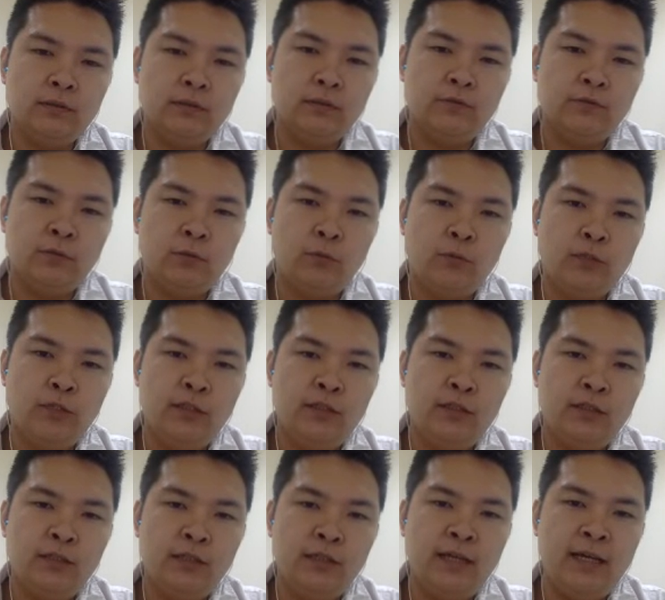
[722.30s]
from here,
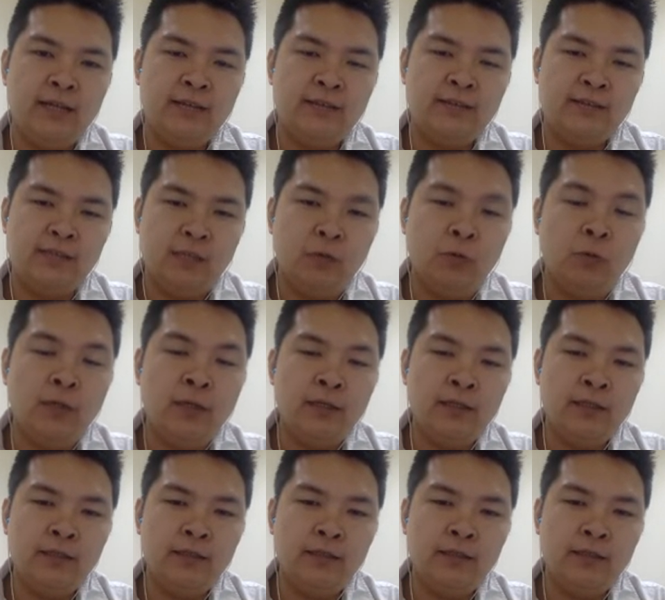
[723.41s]
it has already